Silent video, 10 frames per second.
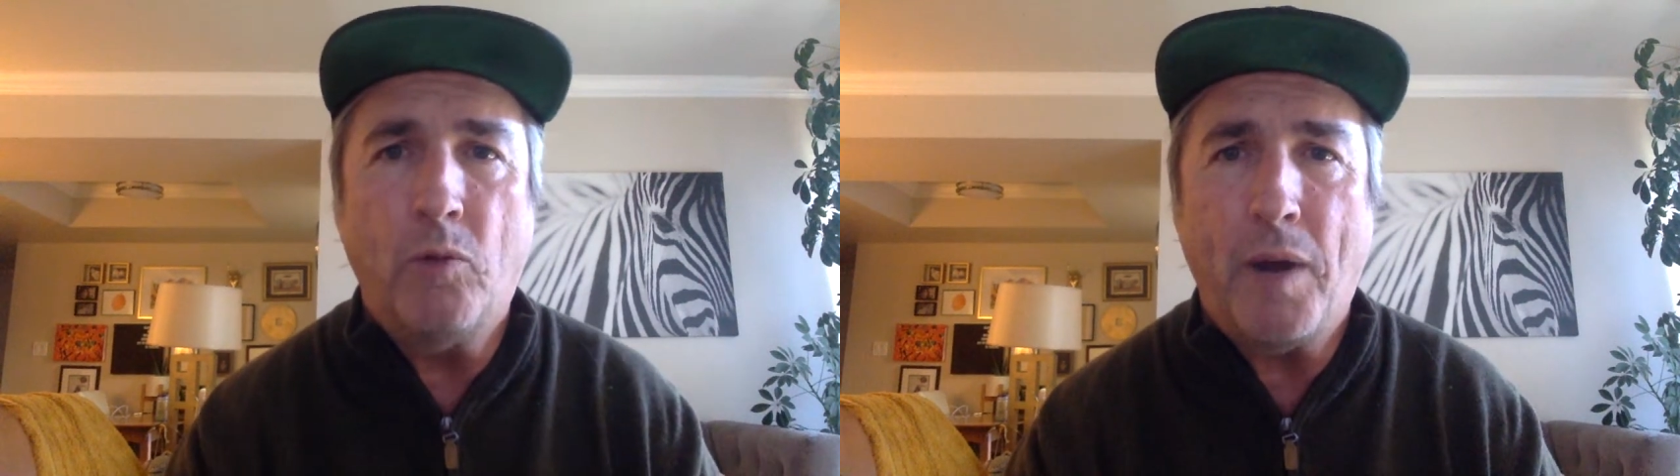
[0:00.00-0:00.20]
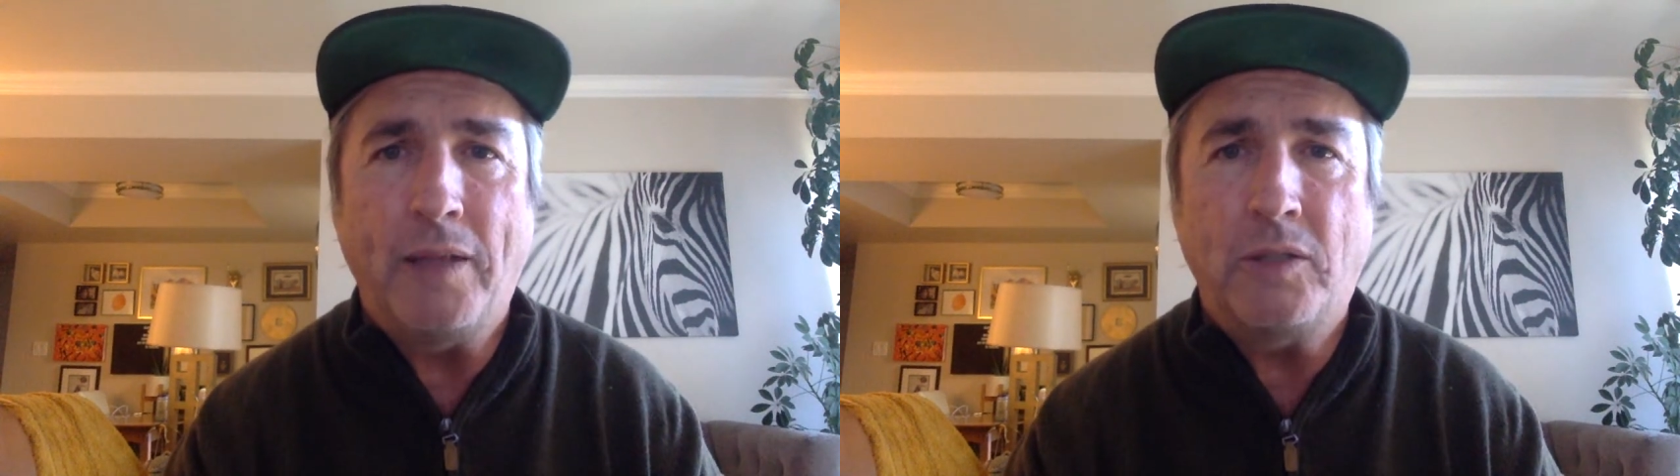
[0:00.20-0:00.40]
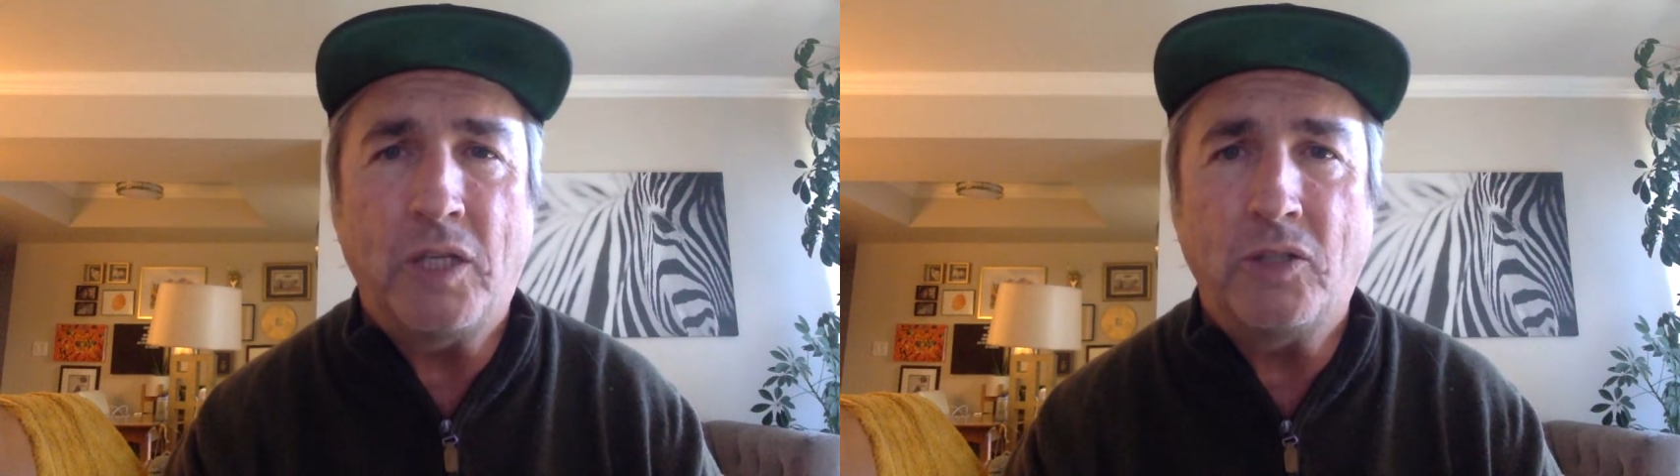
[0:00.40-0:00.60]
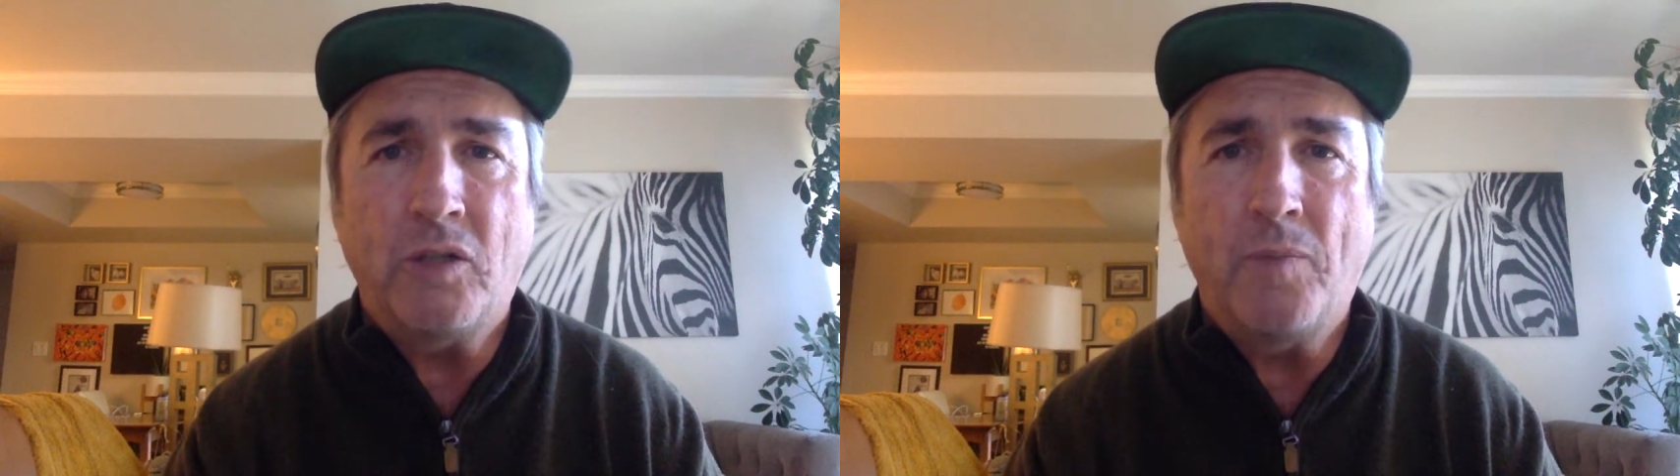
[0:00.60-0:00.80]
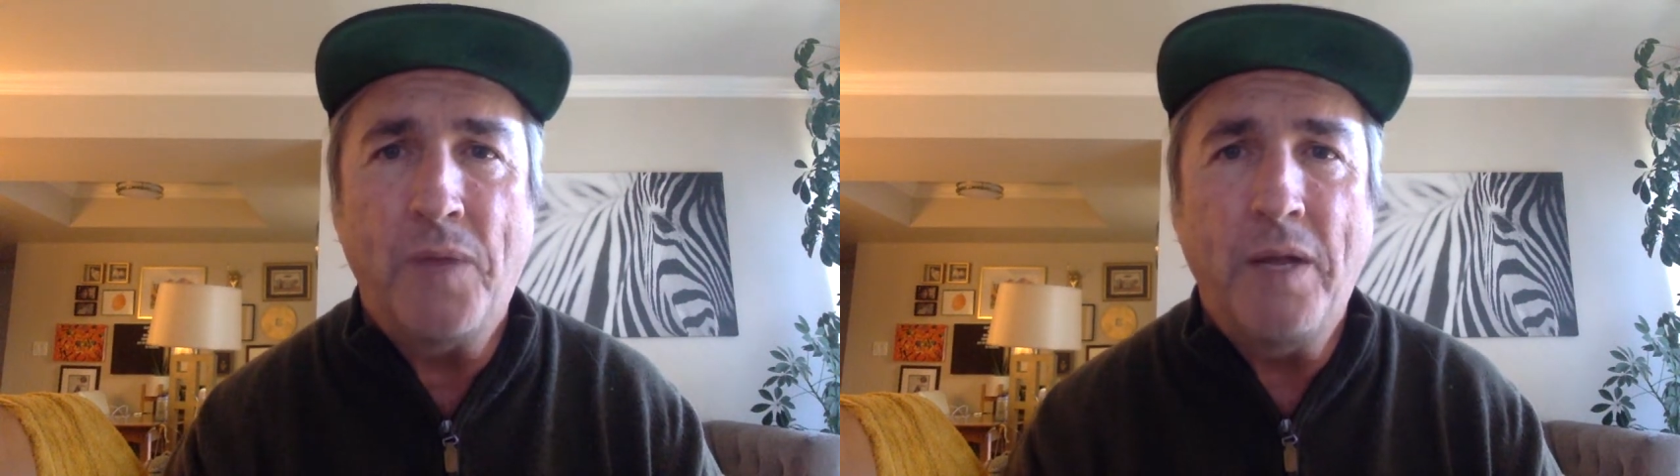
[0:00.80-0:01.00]
owned by the
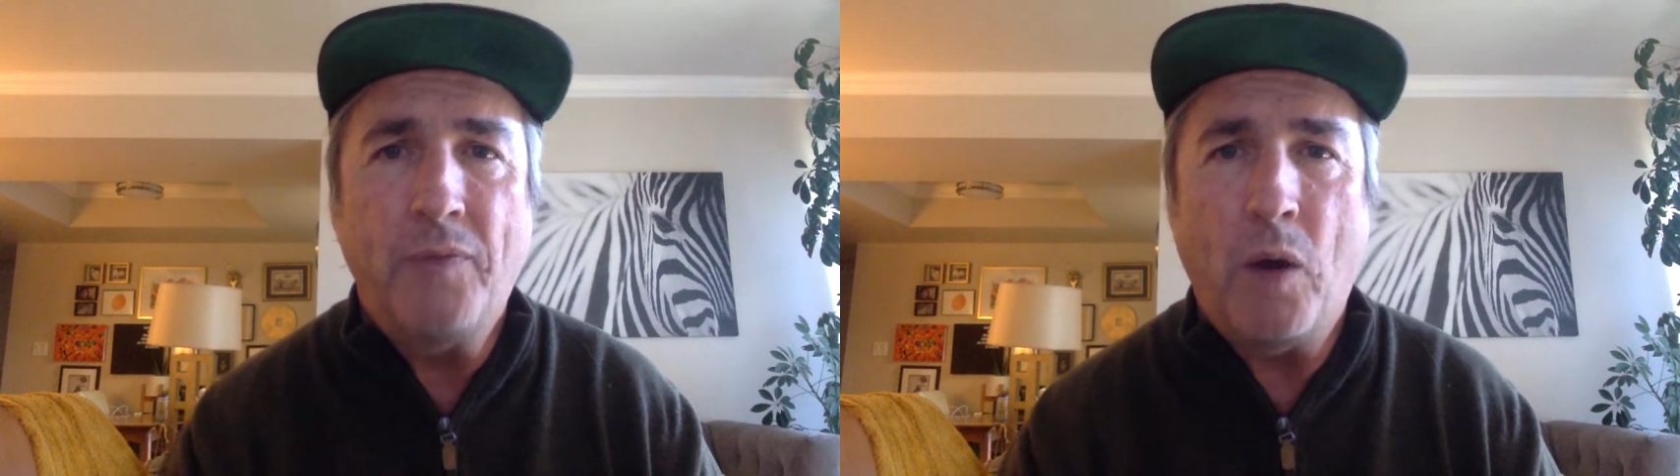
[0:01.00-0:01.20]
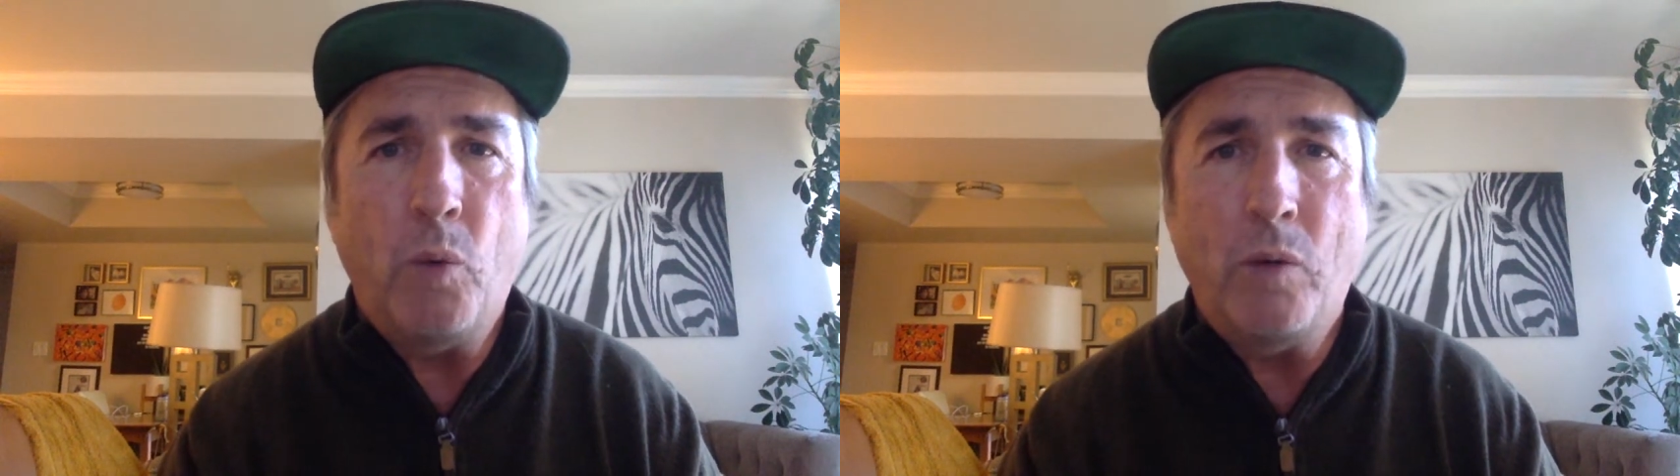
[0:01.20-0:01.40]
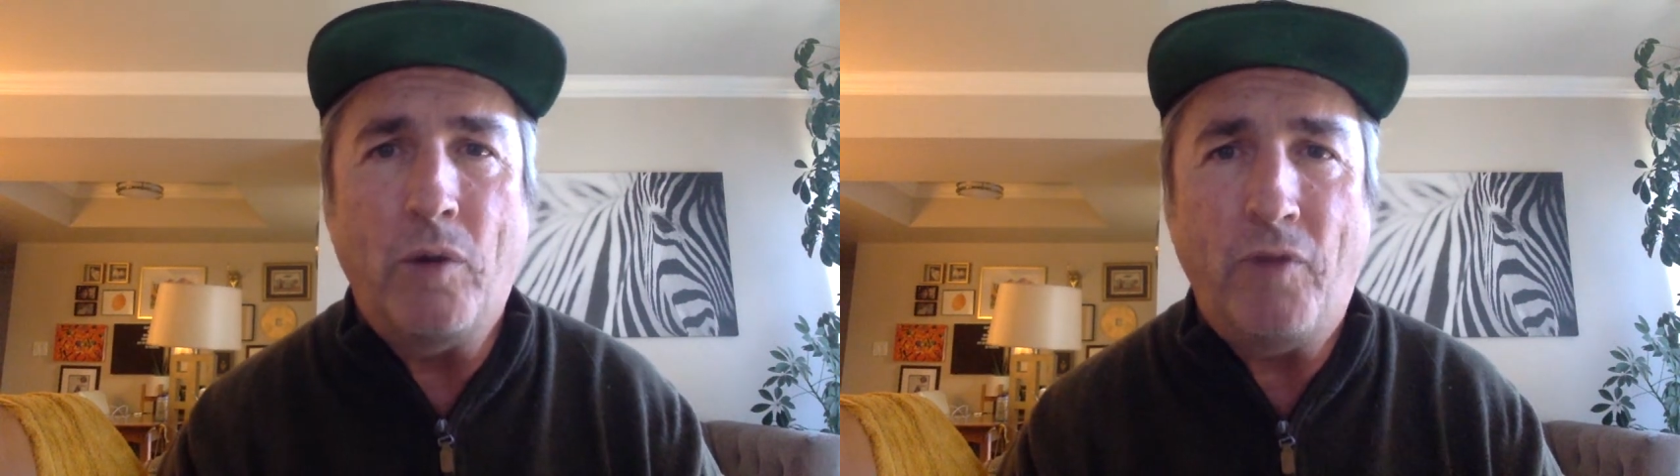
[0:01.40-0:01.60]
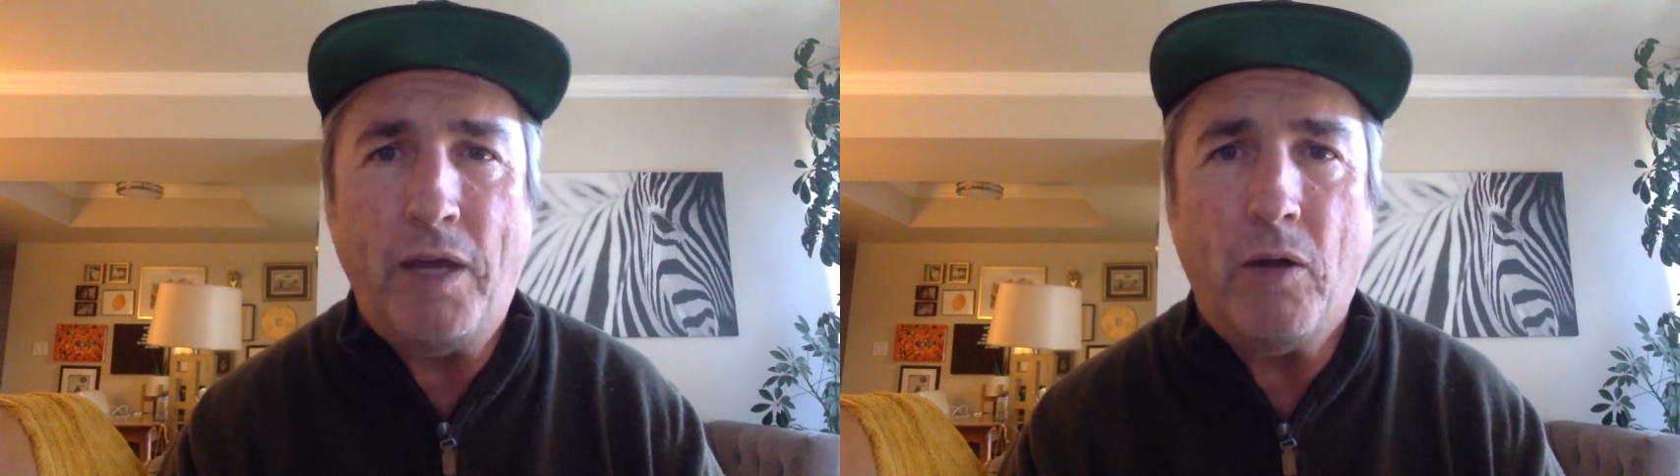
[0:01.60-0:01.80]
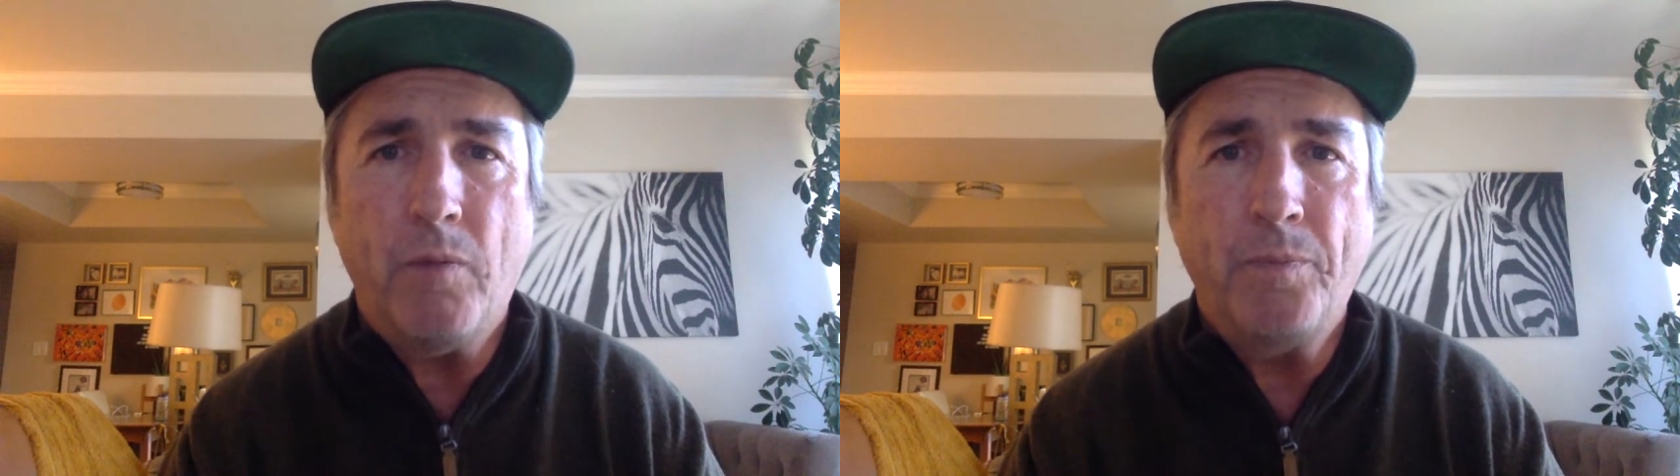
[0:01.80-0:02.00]
system that we reveal.